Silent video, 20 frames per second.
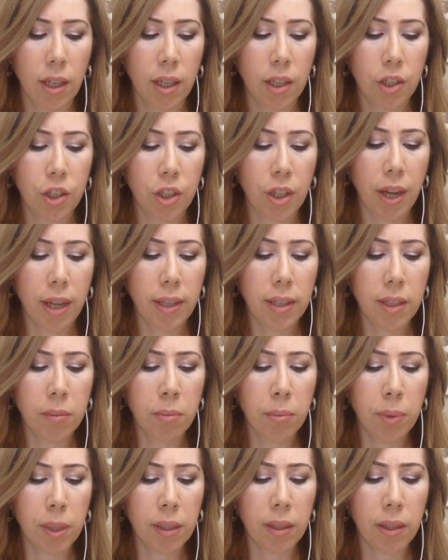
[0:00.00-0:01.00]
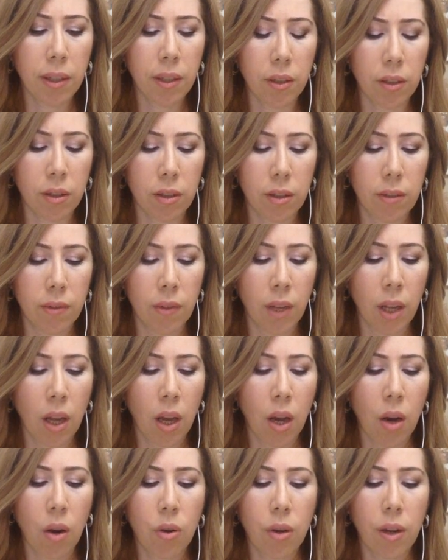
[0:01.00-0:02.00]
She hasn't been here,
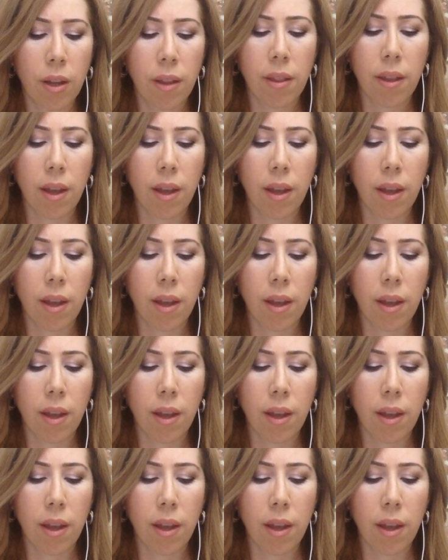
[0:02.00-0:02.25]
or at